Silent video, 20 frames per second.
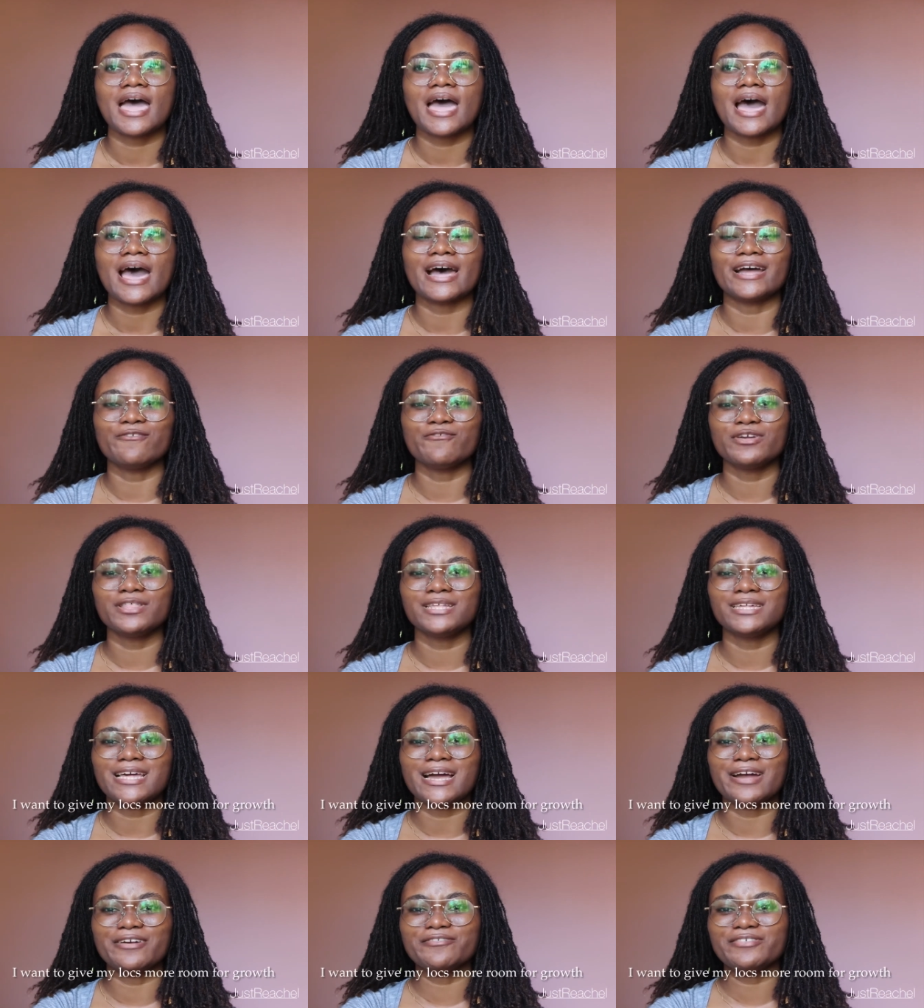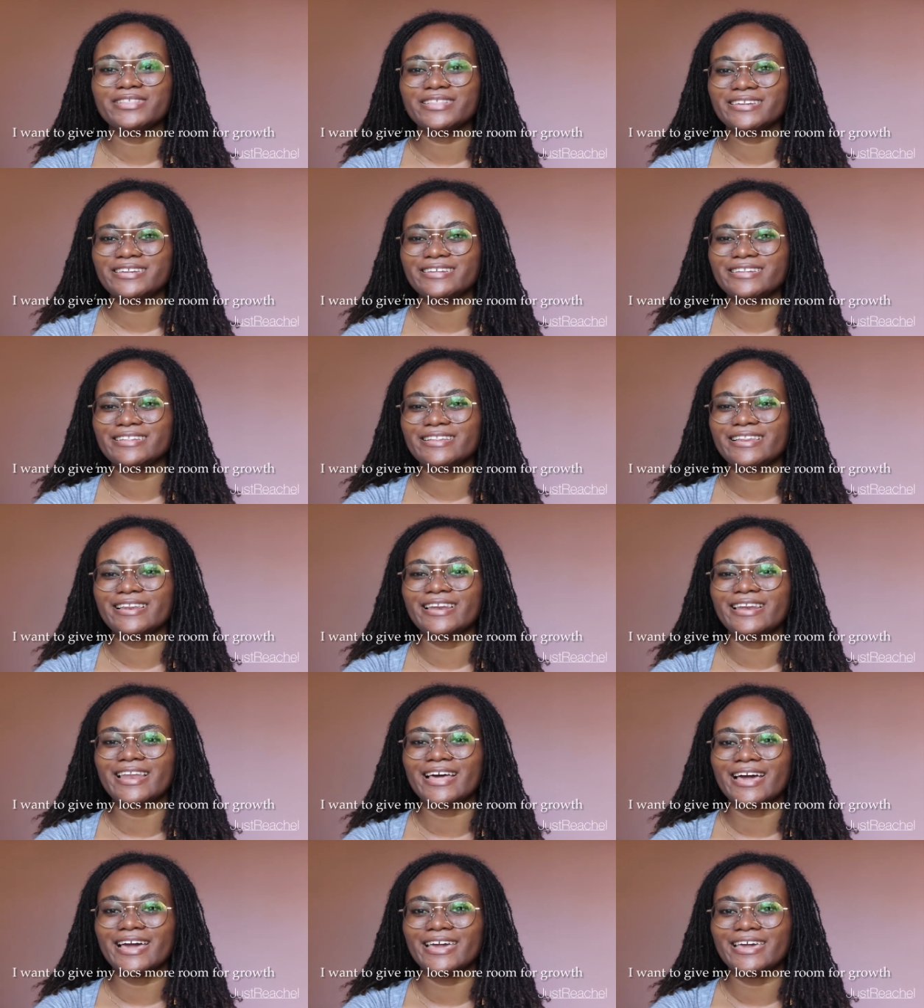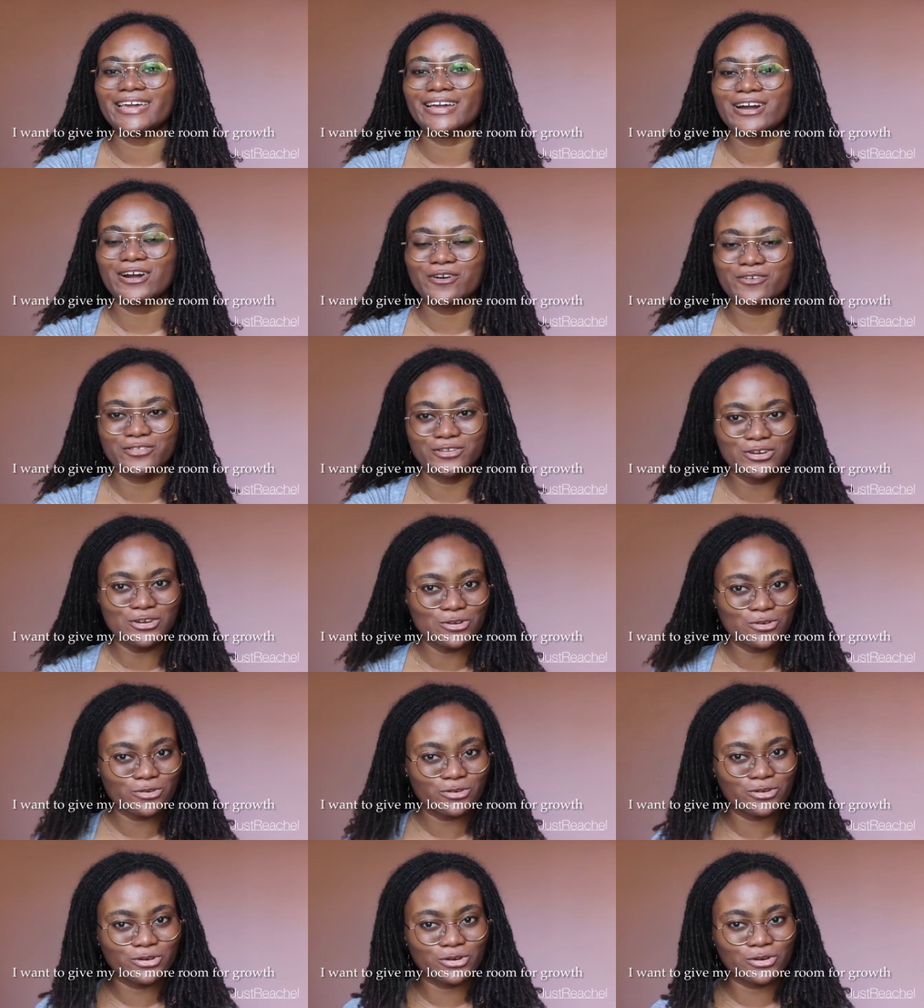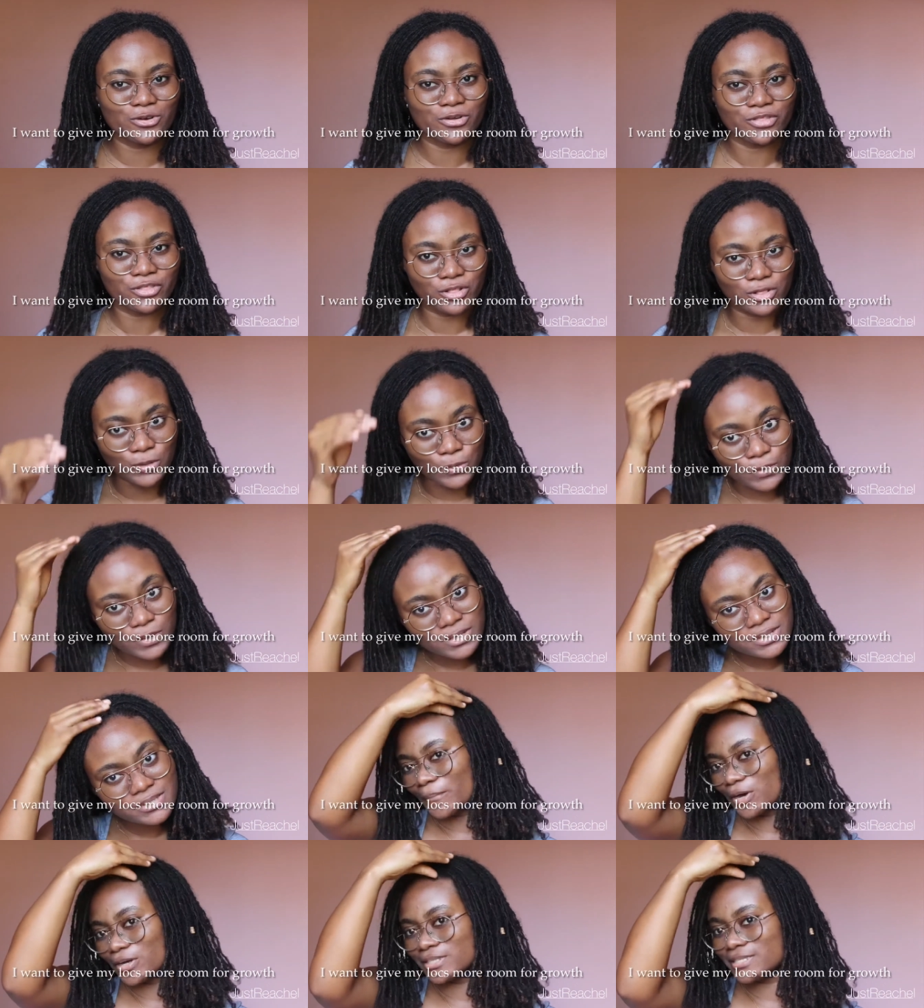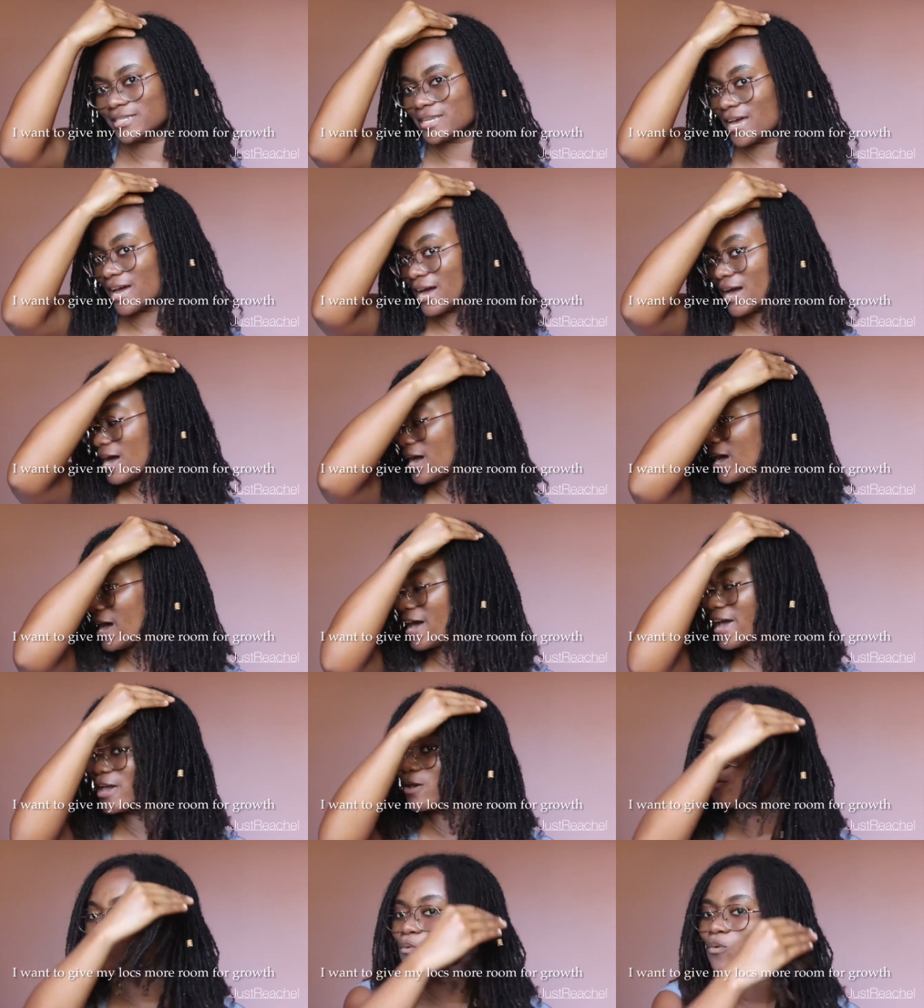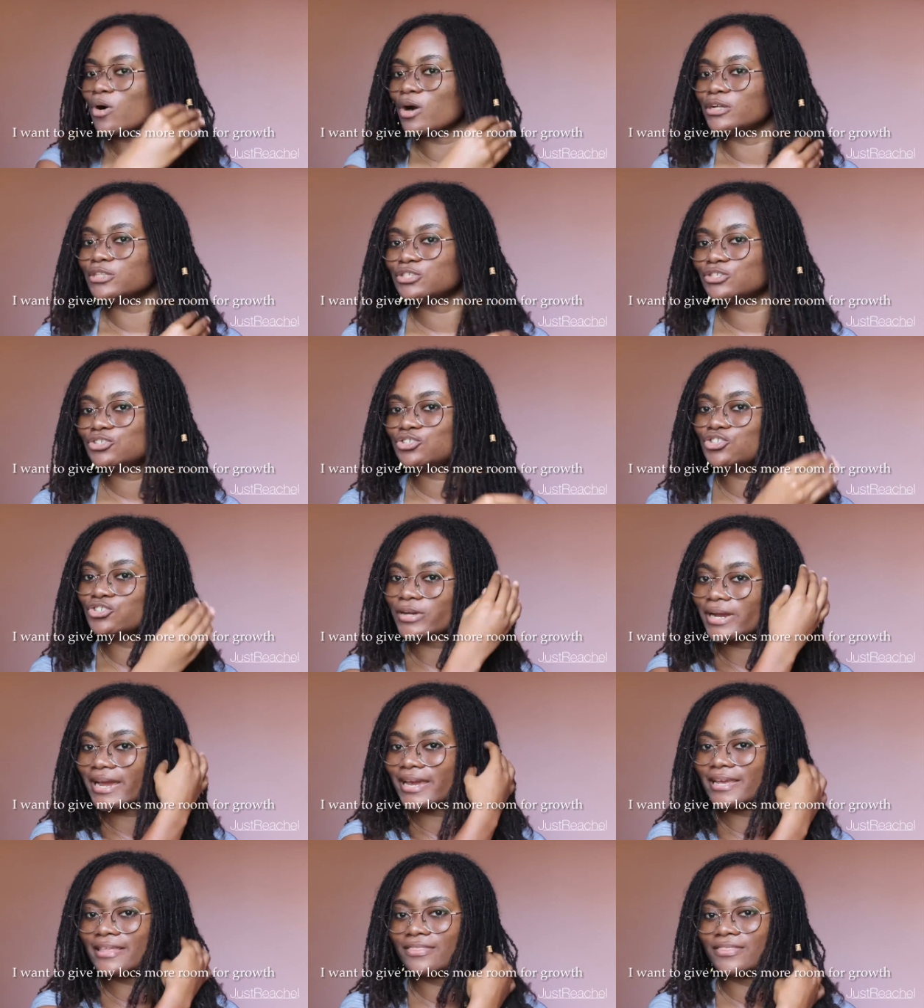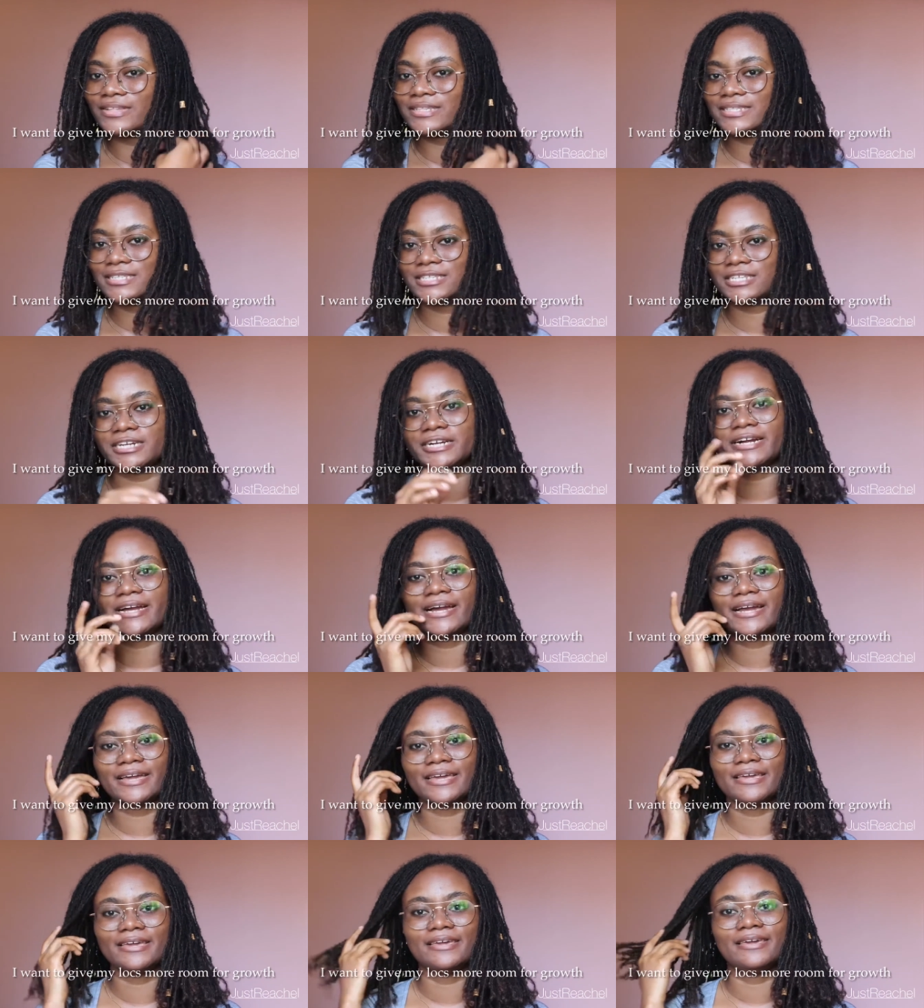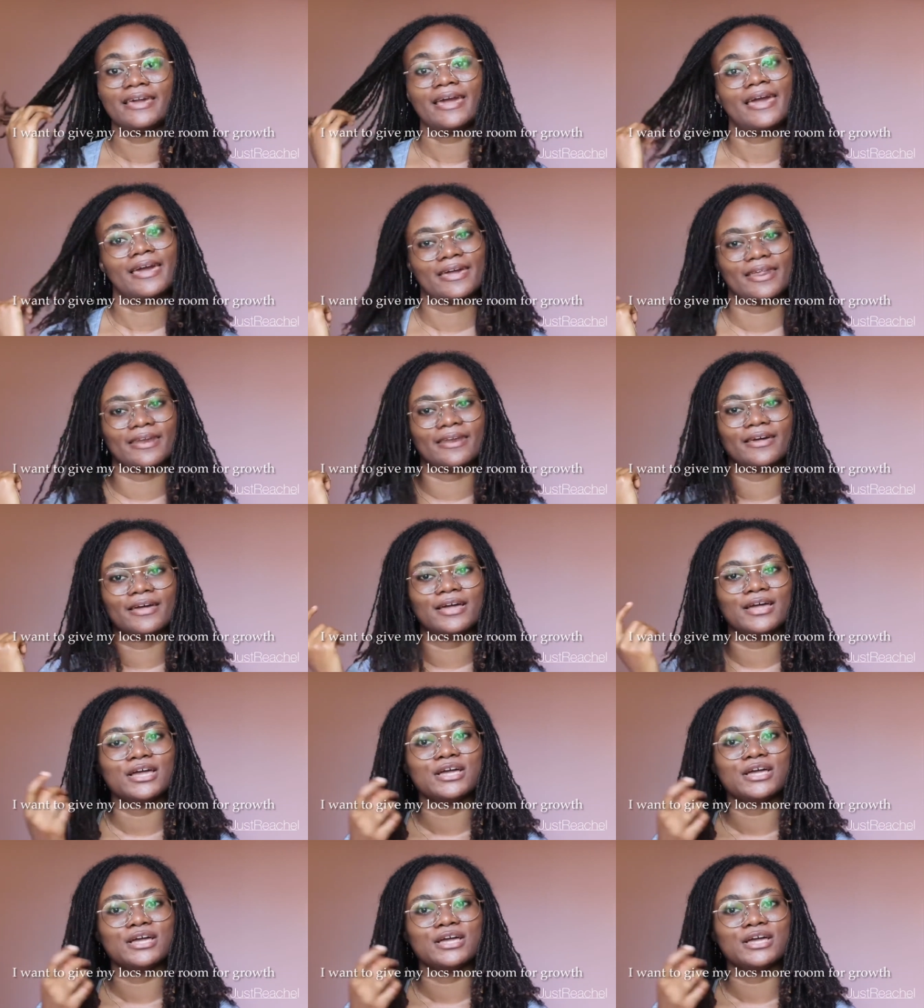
I really didn't like how the new growth looked, but I want to try it this year again.